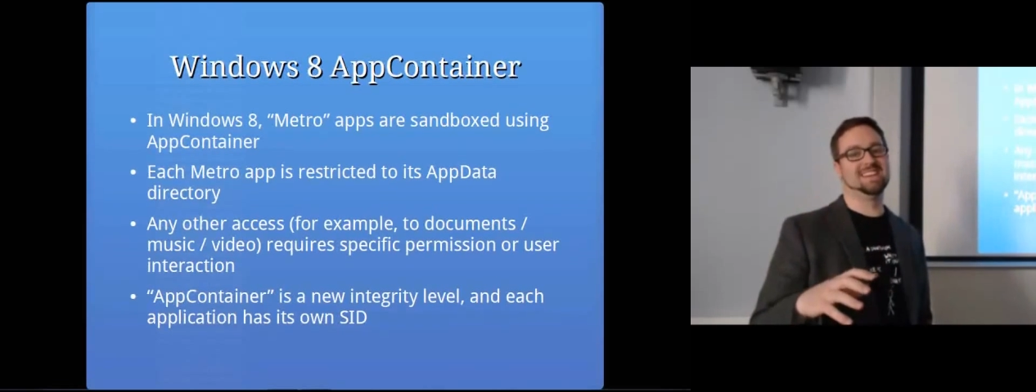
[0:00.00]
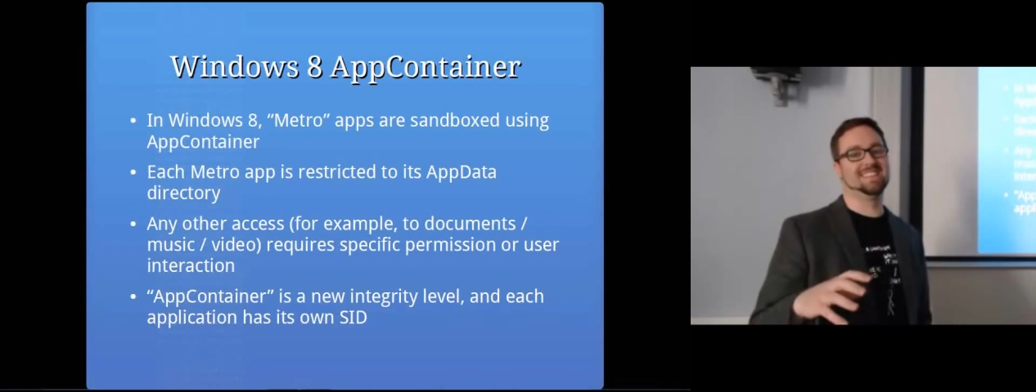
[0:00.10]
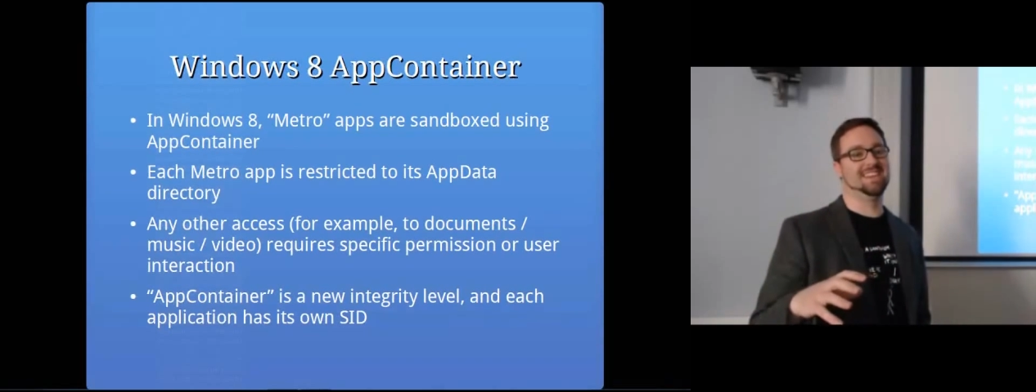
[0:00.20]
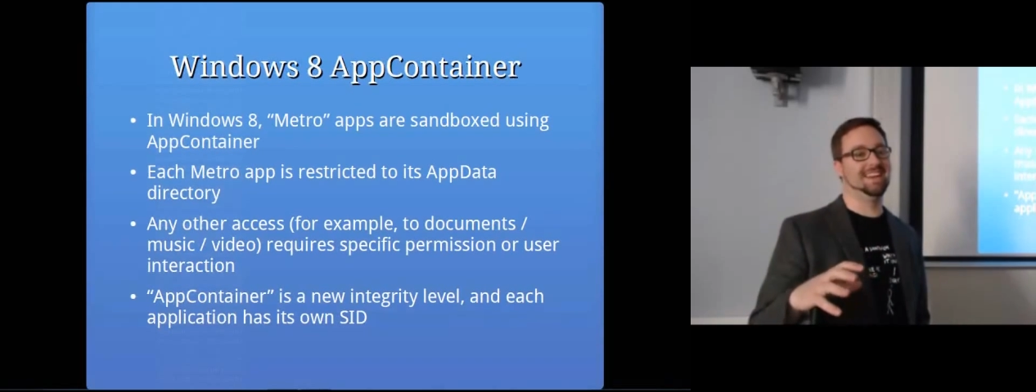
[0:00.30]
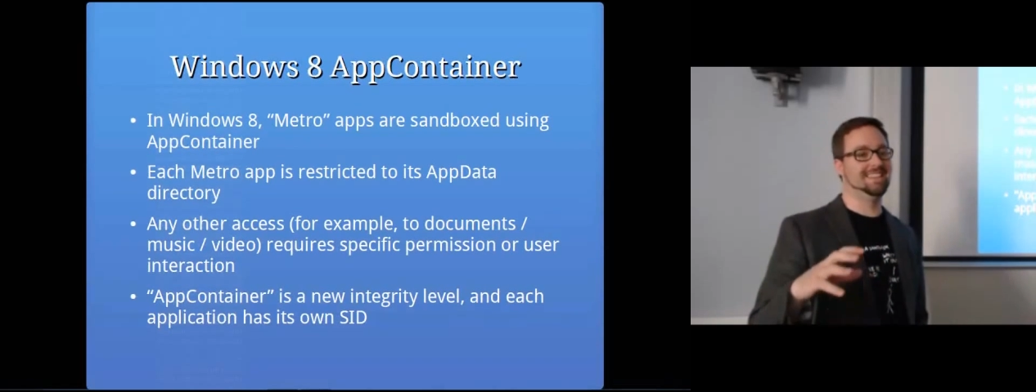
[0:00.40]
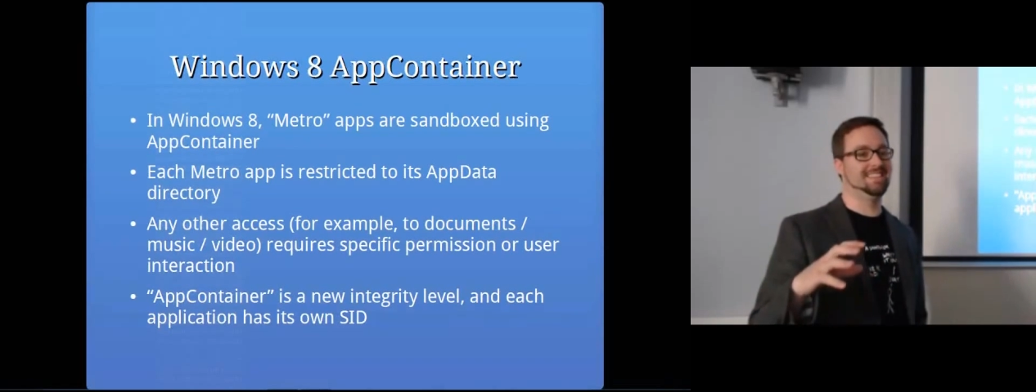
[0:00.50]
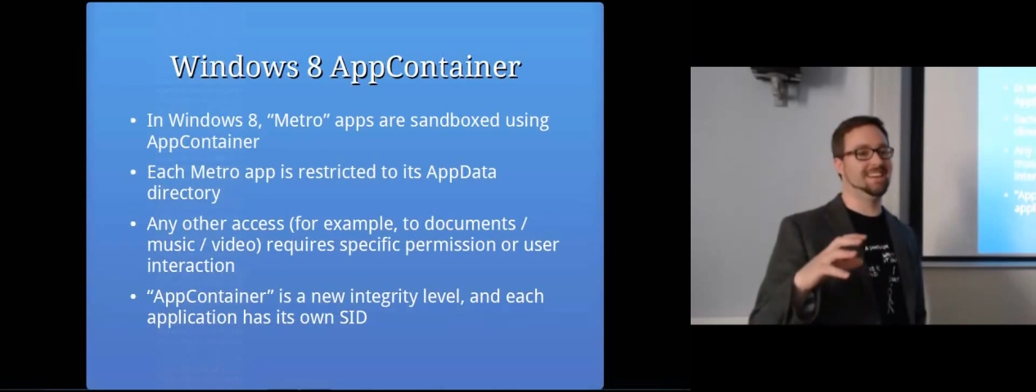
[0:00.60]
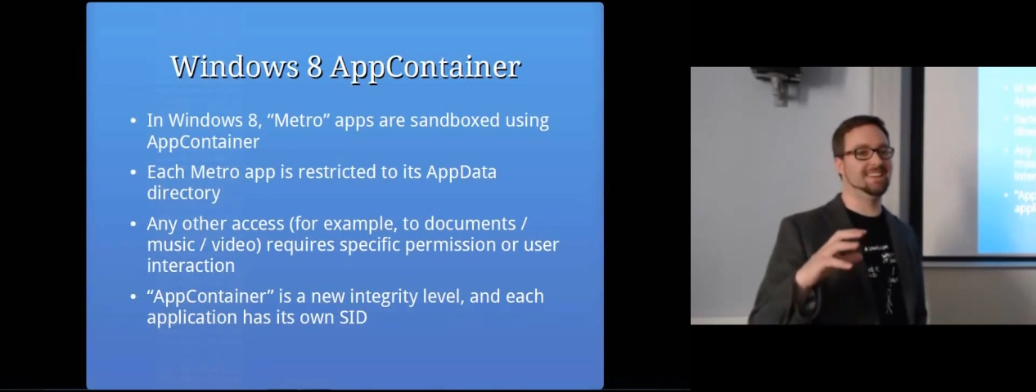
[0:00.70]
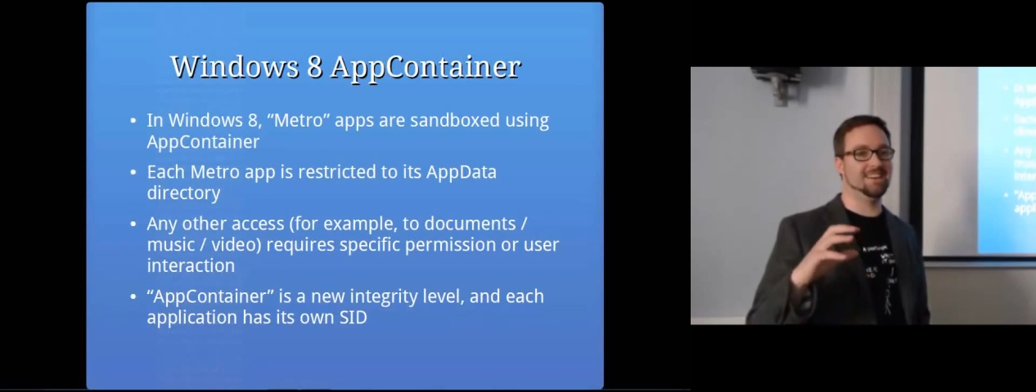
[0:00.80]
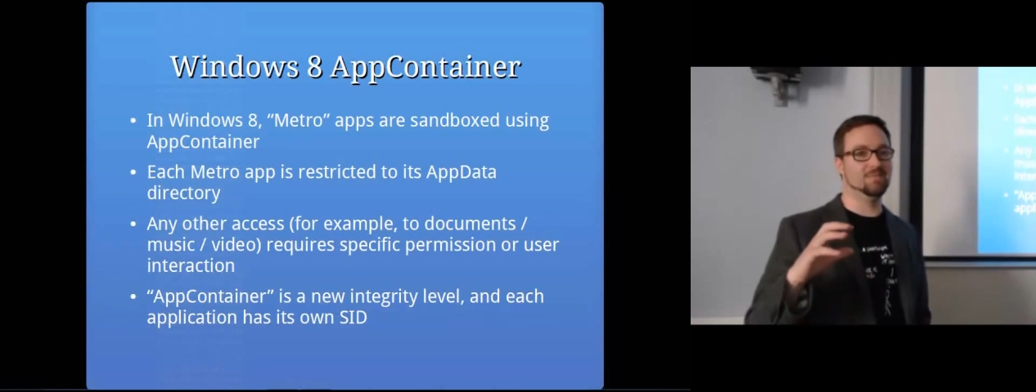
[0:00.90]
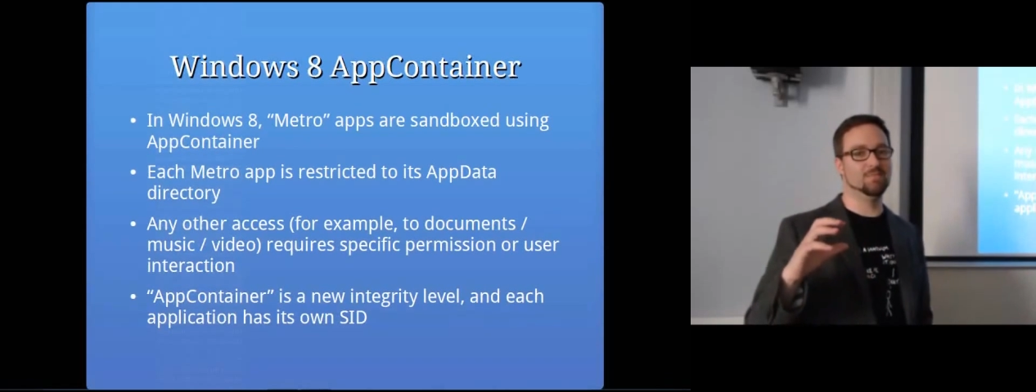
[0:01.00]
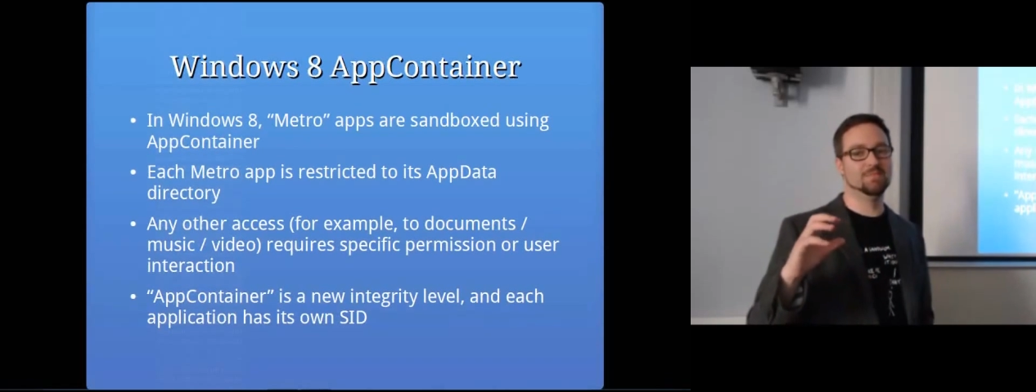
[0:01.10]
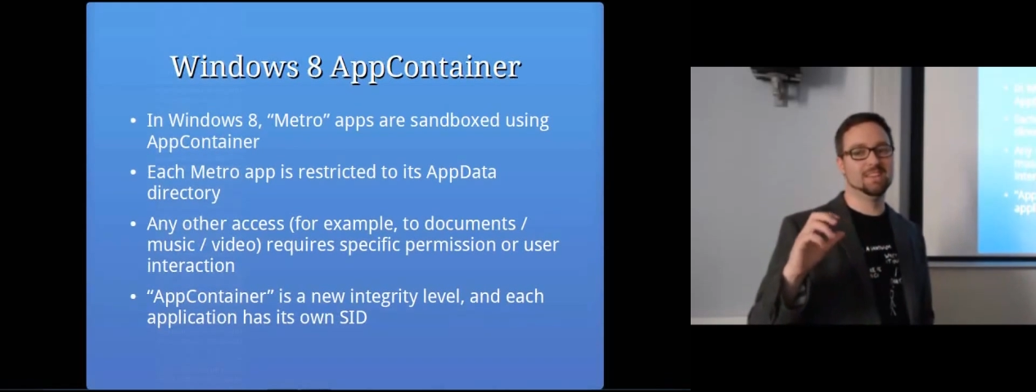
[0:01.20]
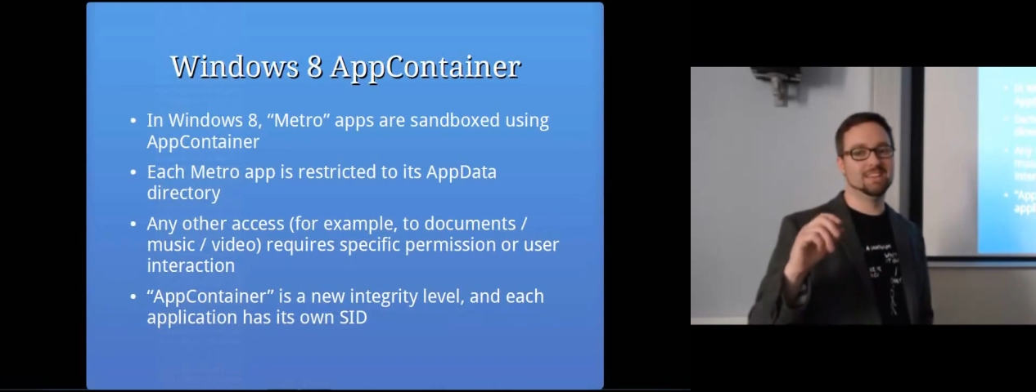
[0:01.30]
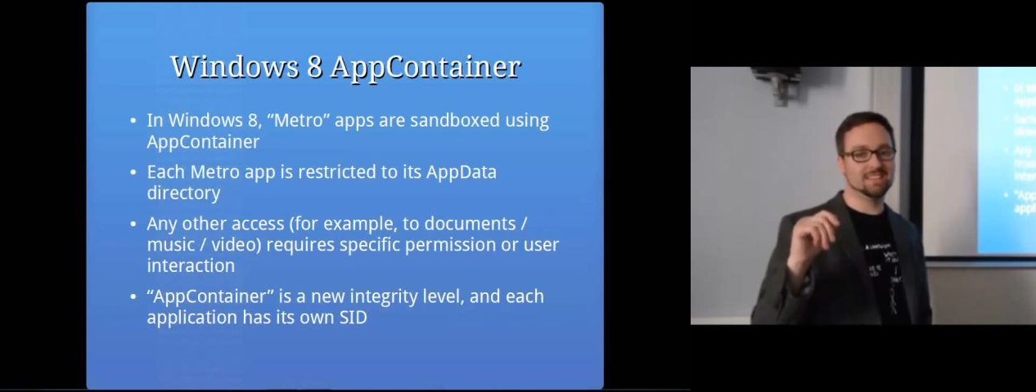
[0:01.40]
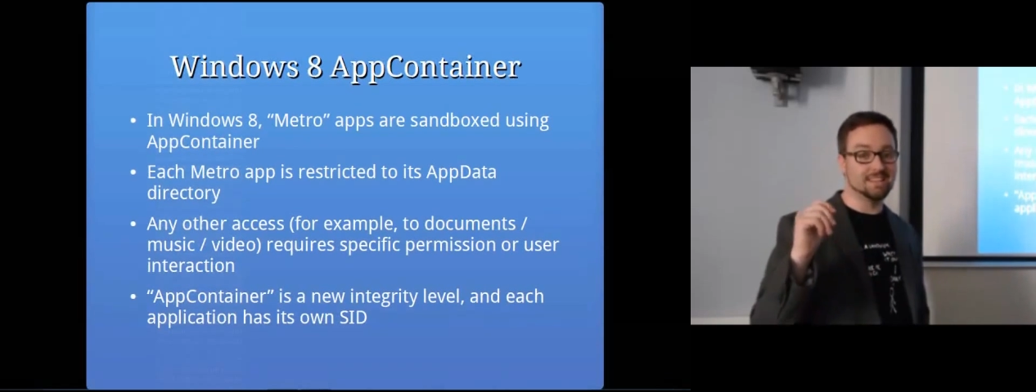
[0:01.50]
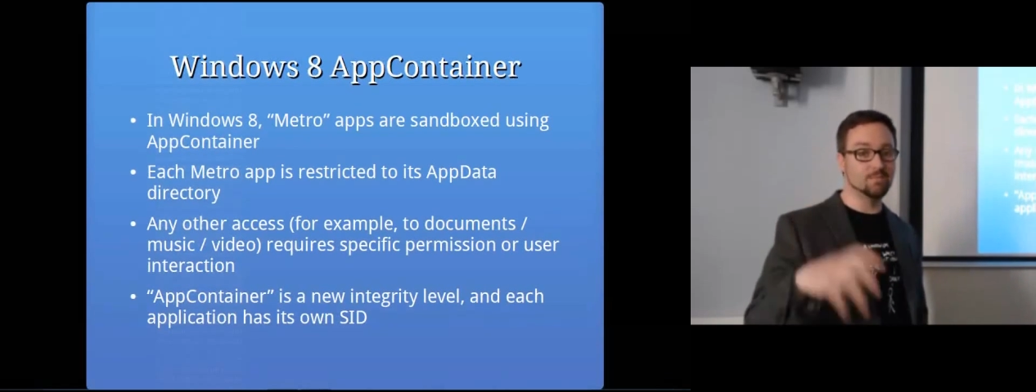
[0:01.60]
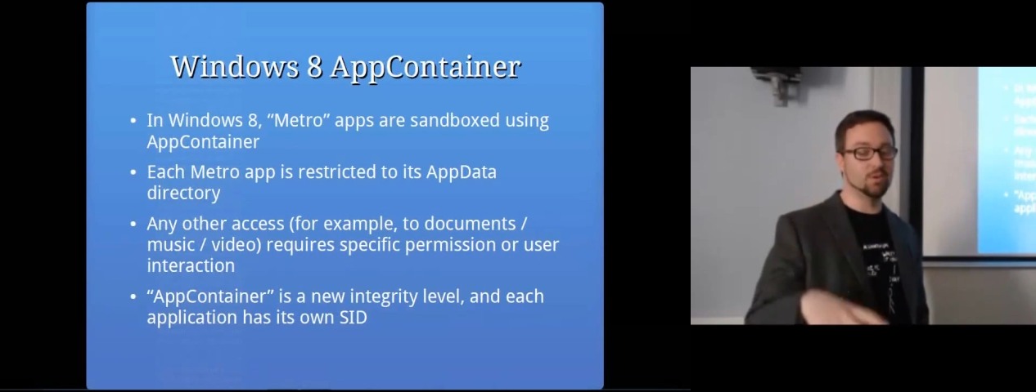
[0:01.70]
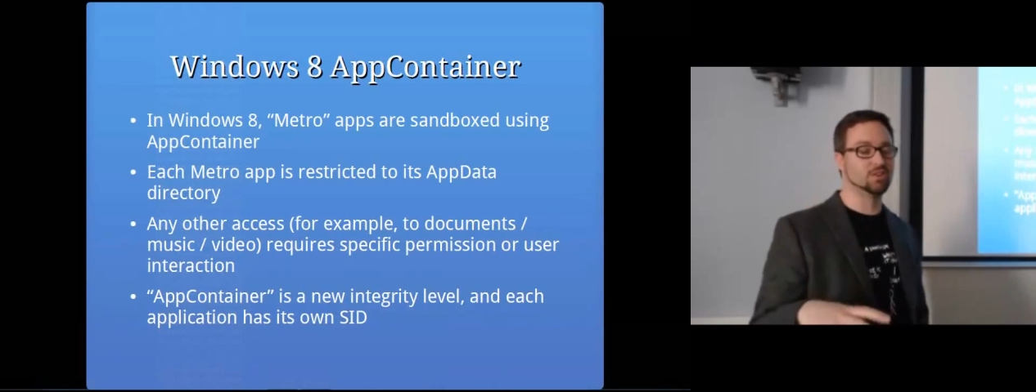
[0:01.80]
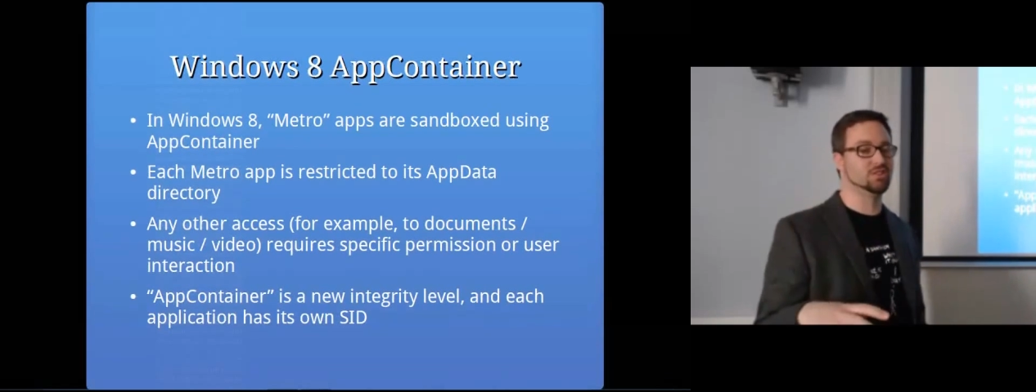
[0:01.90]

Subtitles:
they're Sandbox